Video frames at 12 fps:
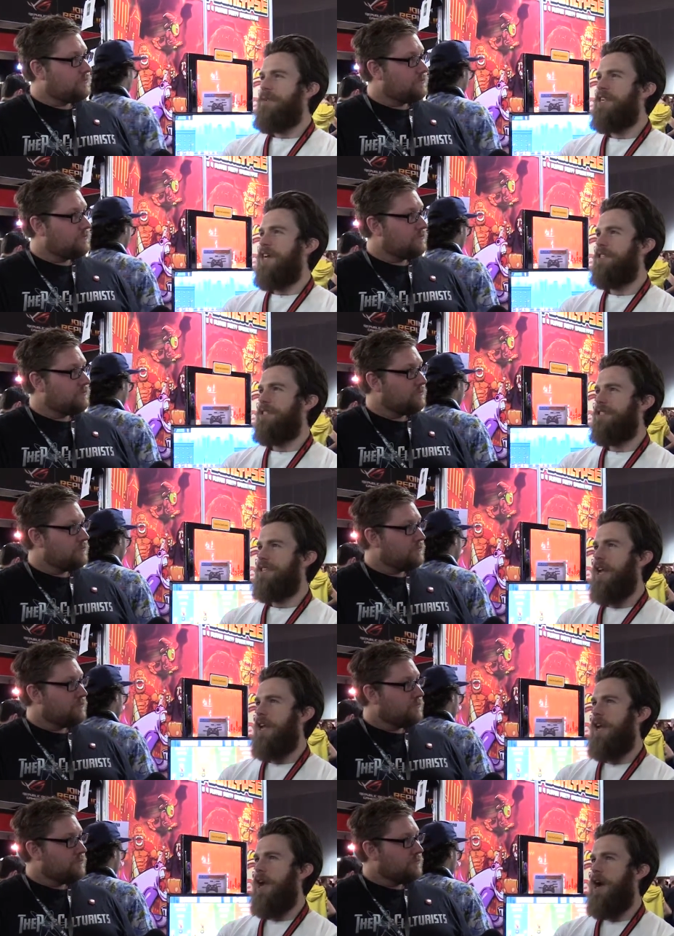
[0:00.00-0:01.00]
Speaker 1: a bit hard to
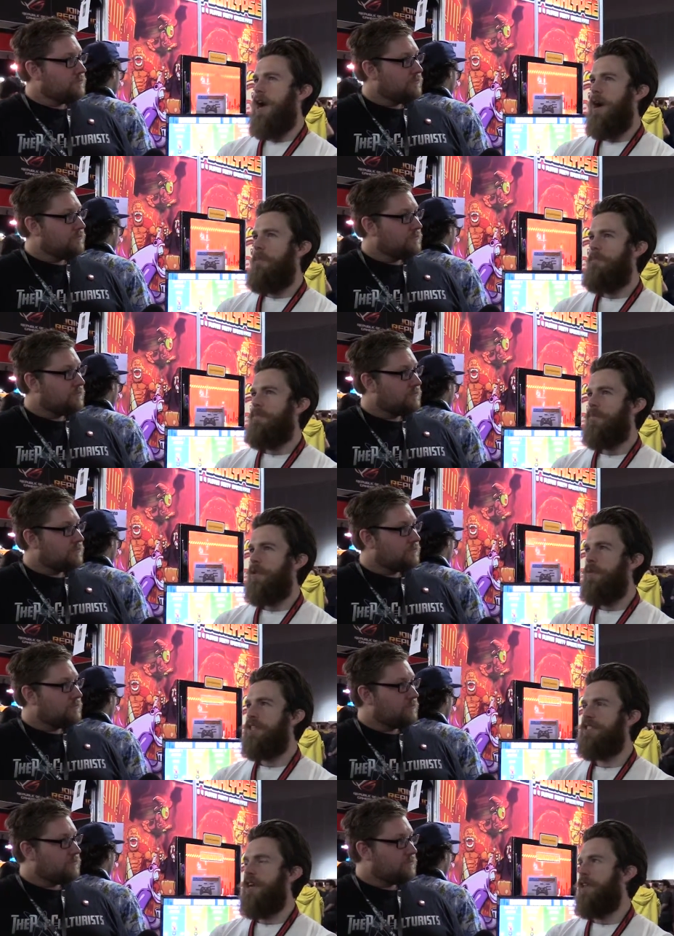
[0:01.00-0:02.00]
say. Um, we
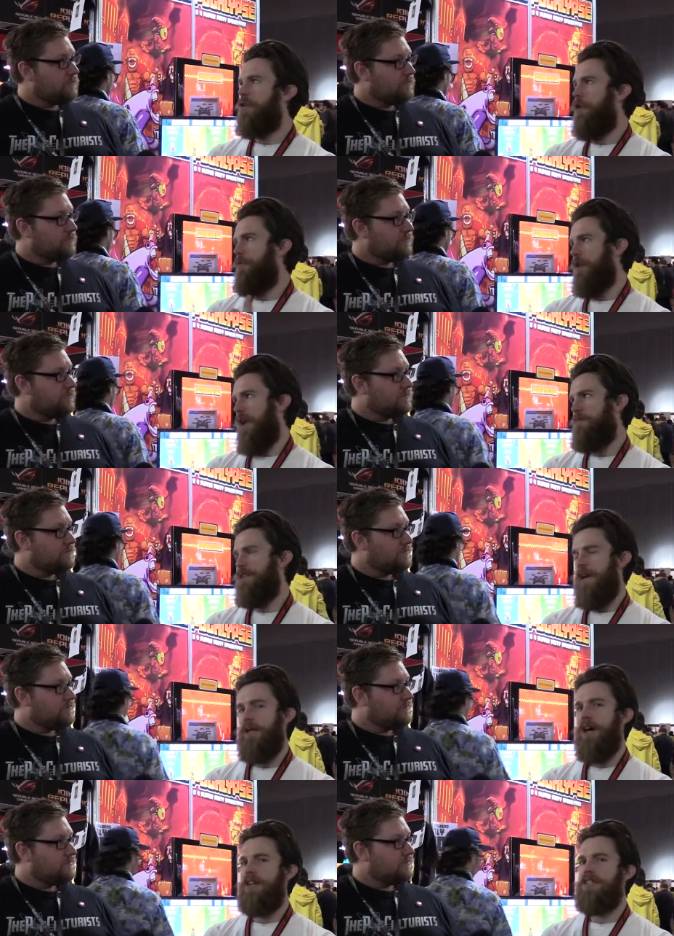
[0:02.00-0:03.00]
started Global Game Jam
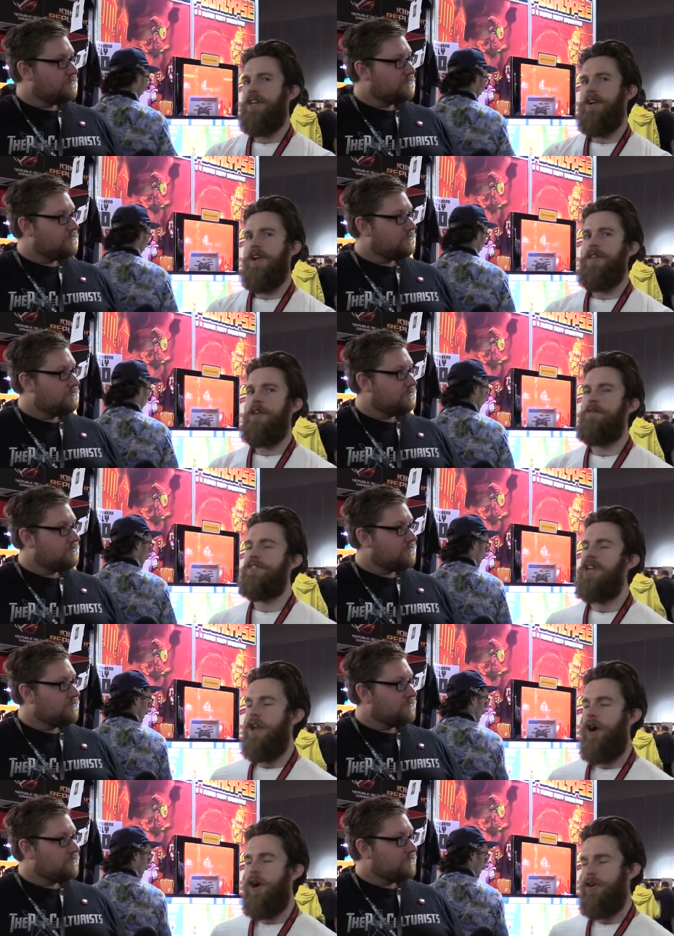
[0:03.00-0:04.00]
last year, and then it was kind
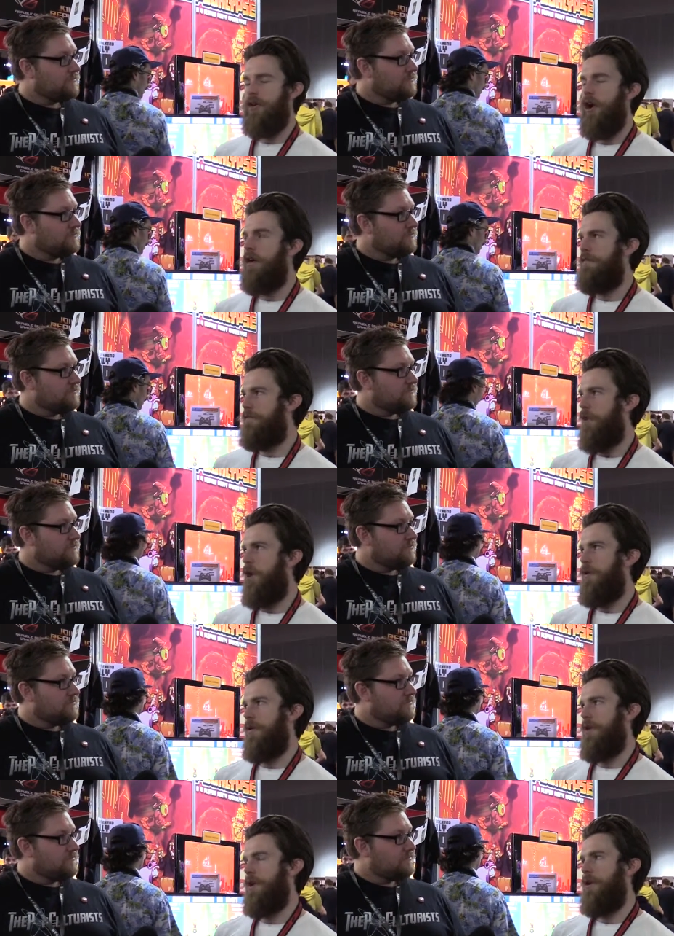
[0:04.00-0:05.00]
of on and off while we
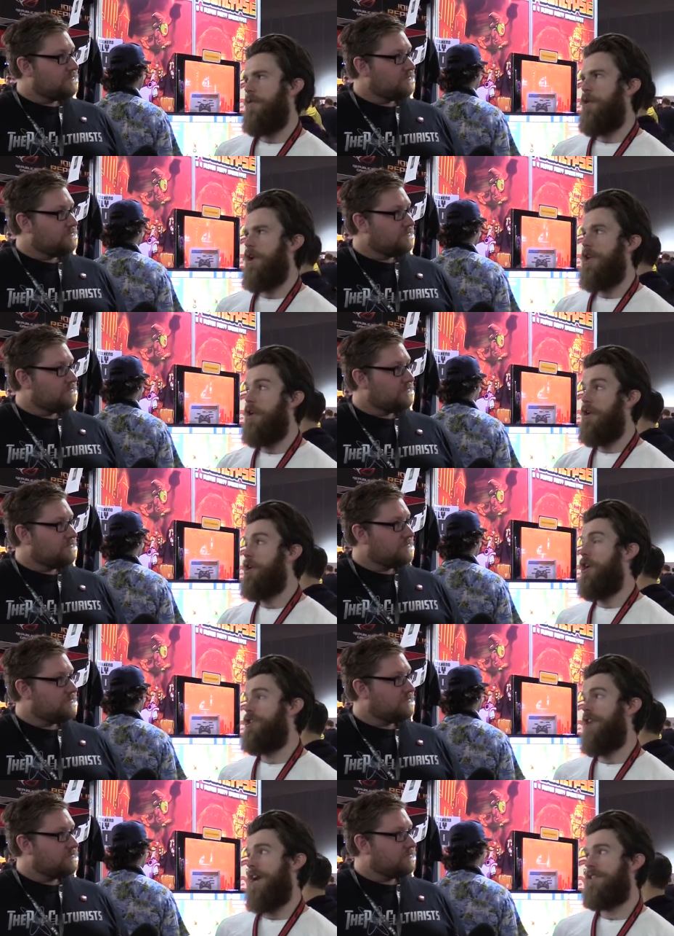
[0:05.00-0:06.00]
were working on
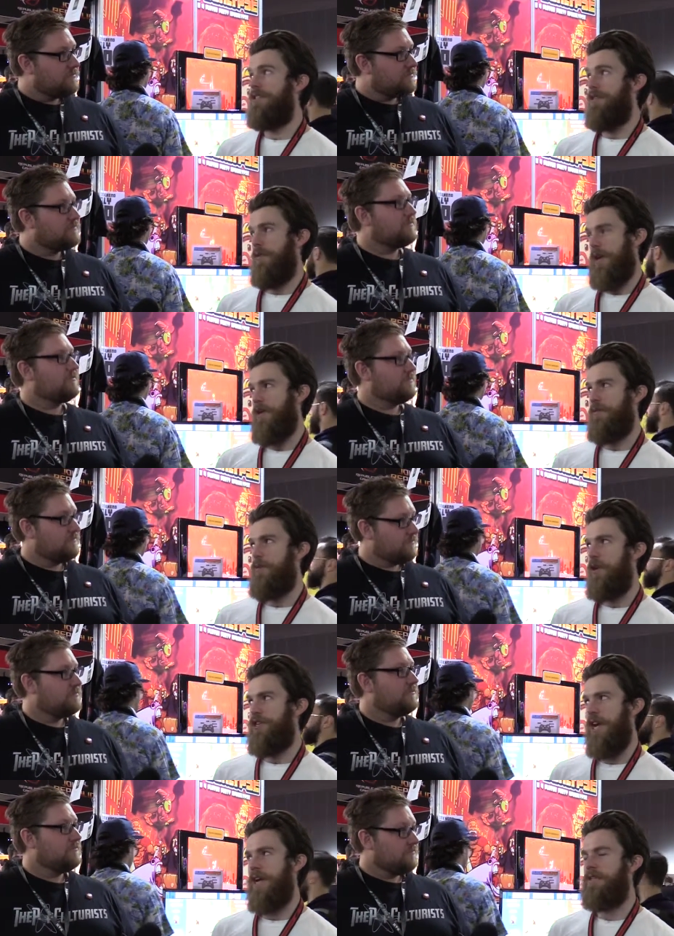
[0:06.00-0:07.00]
contracts and doing other
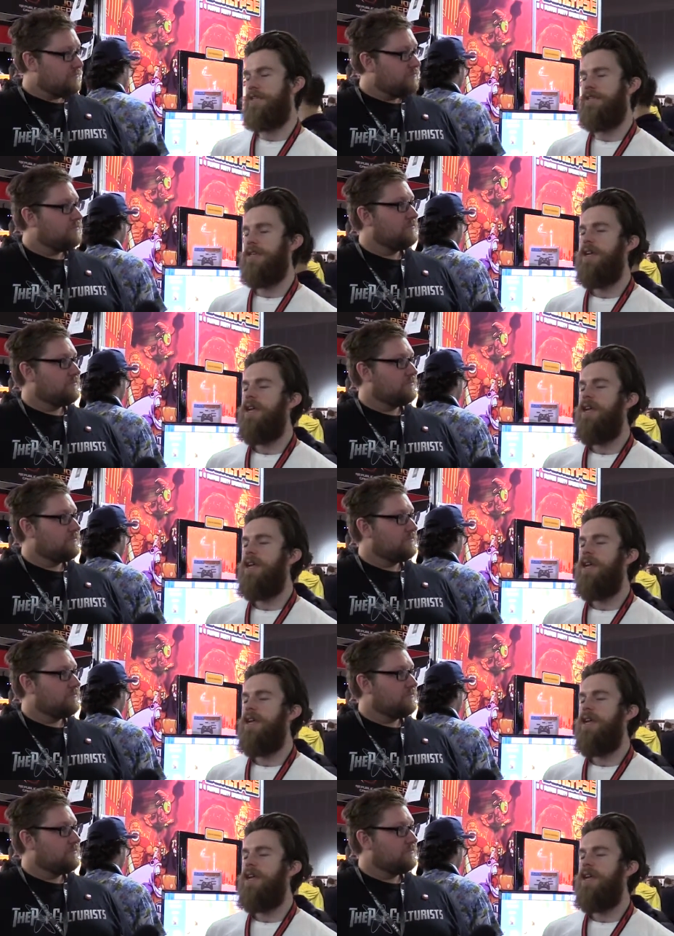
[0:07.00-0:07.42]
projects.